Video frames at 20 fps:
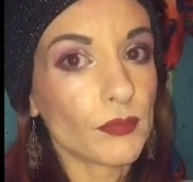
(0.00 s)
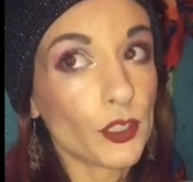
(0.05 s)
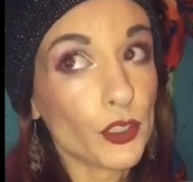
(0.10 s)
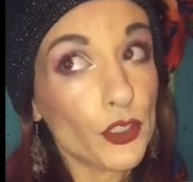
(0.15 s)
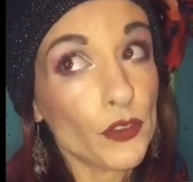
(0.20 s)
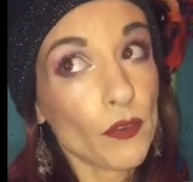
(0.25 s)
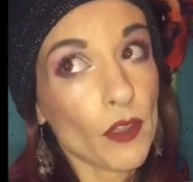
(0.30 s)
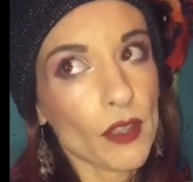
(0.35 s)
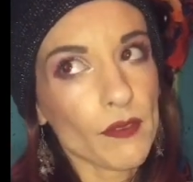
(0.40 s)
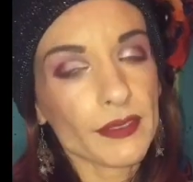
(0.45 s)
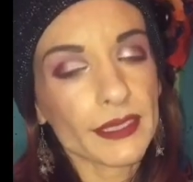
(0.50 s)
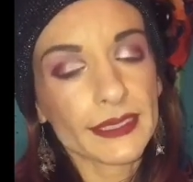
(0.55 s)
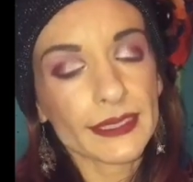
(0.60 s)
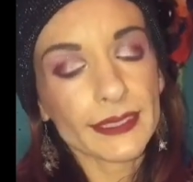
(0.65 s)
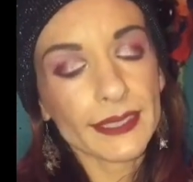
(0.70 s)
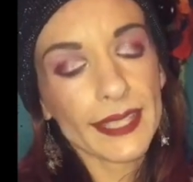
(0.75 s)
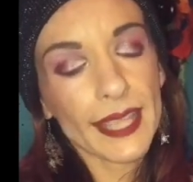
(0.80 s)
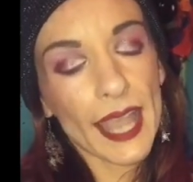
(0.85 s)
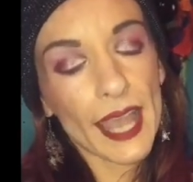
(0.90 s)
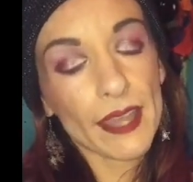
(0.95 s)
You've
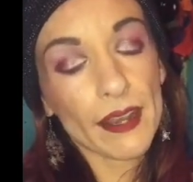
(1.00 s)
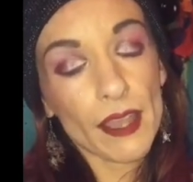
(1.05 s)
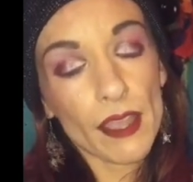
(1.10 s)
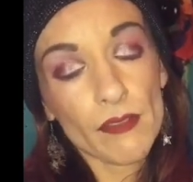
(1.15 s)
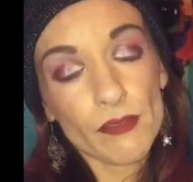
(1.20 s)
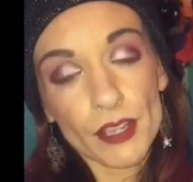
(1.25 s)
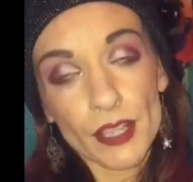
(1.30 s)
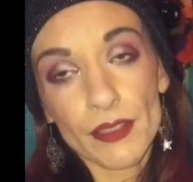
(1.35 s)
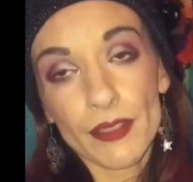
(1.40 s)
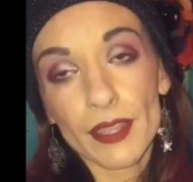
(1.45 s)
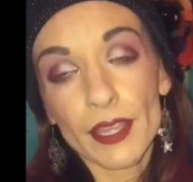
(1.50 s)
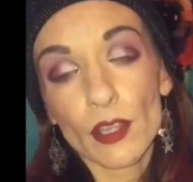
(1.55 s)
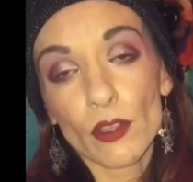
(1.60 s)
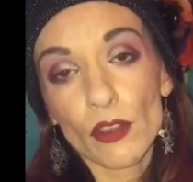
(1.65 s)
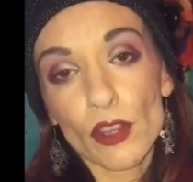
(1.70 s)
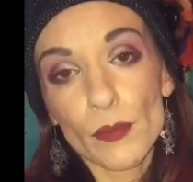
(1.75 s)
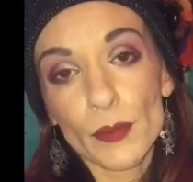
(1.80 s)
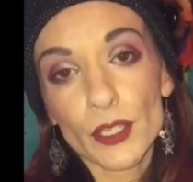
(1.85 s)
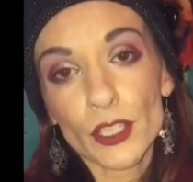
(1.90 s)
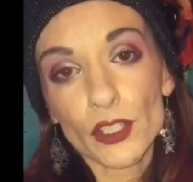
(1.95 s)
obviously had everything
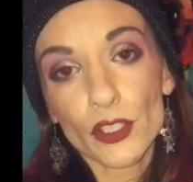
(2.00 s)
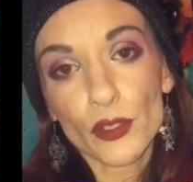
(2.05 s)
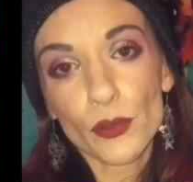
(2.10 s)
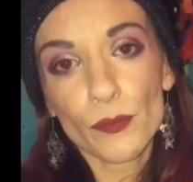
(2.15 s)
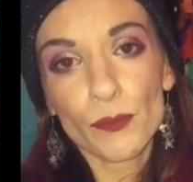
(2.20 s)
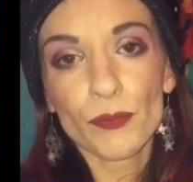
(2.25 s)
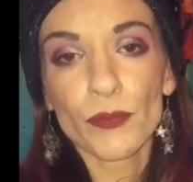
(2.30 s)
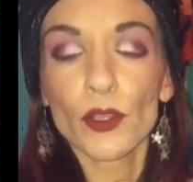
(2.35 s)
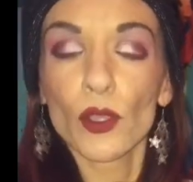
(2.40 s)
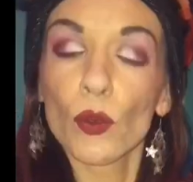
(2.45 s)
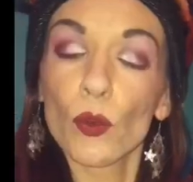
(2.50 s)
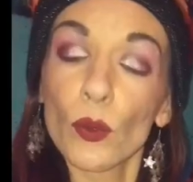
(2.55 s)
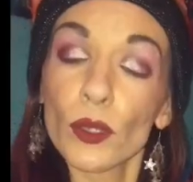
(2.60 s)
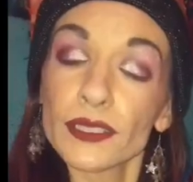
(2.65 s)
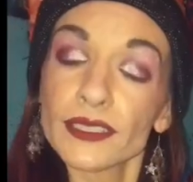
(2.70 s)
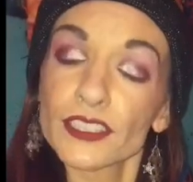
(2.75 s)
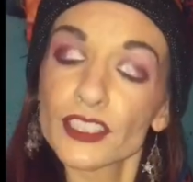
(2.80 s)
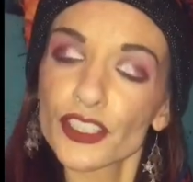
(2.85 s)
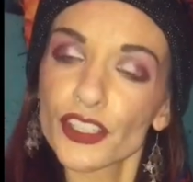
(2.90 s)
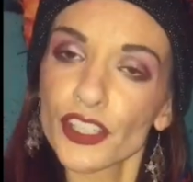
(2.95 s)
on the menu.
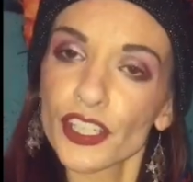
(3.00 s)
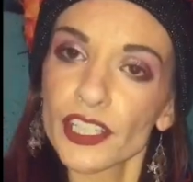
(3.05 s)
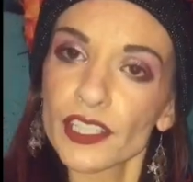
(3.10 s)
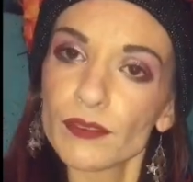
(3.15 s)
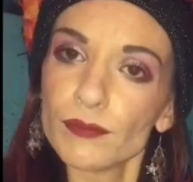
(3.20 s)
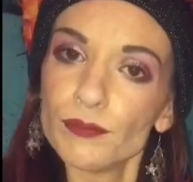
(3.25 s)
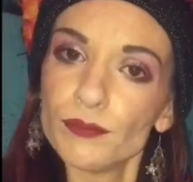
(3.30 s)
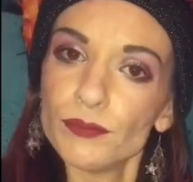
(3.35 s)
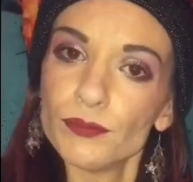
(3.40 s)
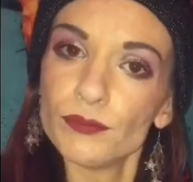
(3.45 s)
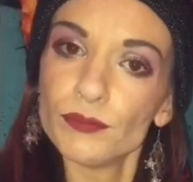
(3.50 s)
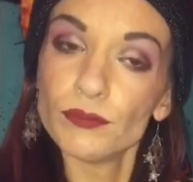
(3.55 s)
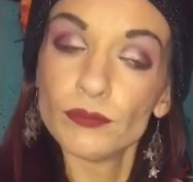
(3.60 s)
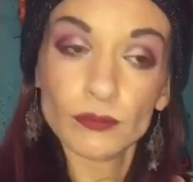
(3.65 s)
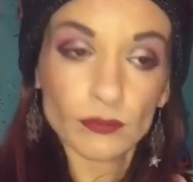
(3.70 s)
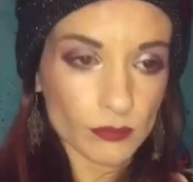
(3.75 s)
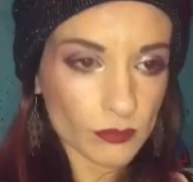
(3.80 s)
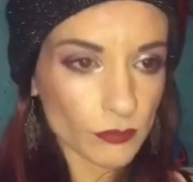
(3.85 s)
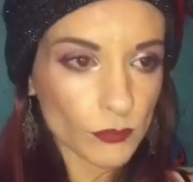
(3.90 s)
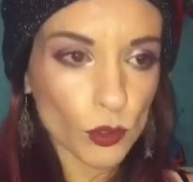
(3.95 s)
What's good?
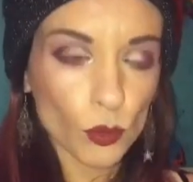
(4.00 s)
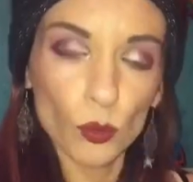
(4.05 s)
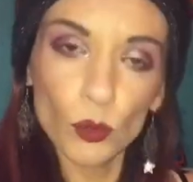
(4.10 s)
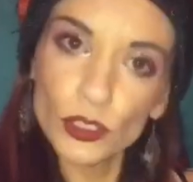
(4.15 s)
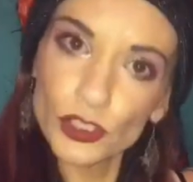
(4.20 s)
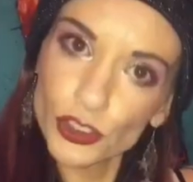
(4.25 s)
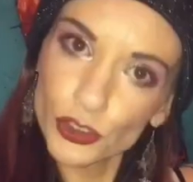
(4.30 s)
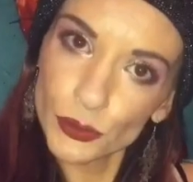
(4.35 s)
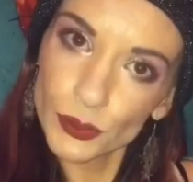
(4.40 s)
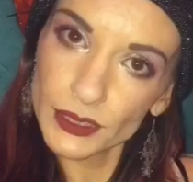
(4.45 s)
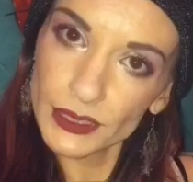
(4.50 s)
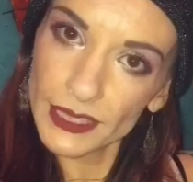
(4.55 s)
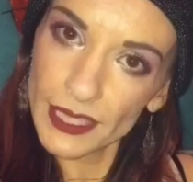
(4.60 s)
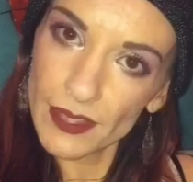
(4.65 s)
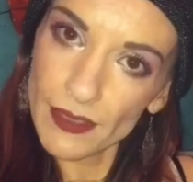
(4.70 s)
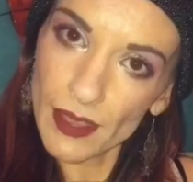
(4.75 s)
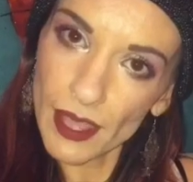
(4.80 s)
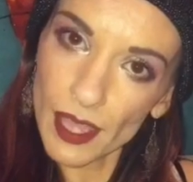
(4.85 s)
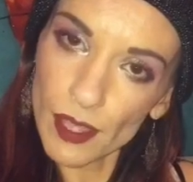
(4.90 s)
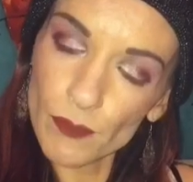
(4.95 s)
Would you
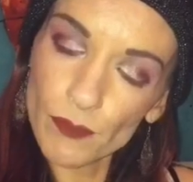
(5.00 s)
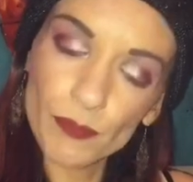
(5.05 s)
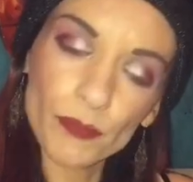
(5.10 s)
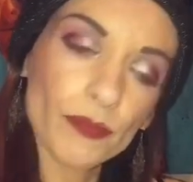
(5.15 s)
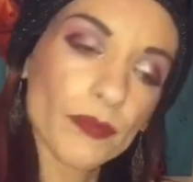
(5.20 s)
say that?